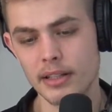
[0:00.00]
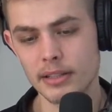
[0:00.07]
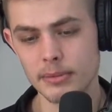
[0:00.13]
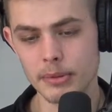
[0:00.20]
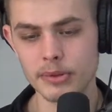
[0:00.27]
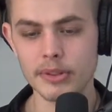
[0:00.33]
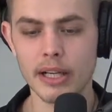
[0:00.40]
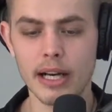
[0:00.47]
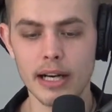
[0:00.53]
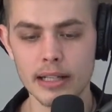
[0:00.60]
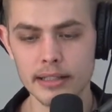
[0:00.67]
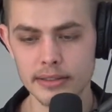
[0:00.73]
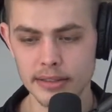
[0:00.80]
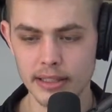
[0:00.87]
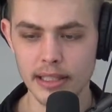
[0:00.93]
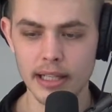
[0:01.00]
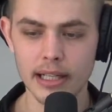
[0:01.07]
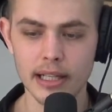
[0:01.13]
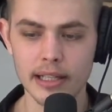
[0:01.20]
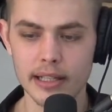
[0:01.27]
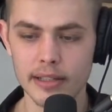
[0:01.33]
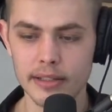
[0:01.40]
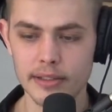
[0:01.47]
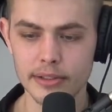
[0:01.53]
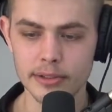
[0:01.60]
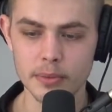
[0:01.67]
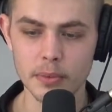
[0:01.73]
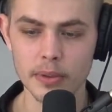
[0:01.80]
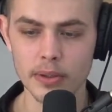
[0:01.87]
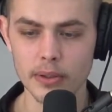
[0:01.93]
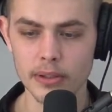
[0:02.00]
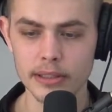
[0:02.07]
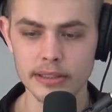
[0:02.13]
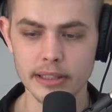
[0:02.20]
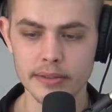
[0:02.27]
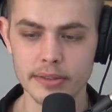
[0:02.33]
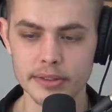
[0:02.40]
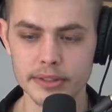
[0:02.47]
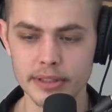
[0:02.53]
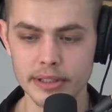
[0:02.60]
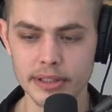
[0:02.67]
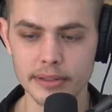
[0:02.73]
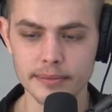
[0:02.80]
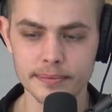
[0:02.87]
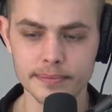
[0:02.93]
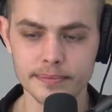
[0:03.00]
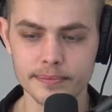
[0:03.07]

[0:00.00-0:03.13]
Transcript: The most honest guy this world has ever seen.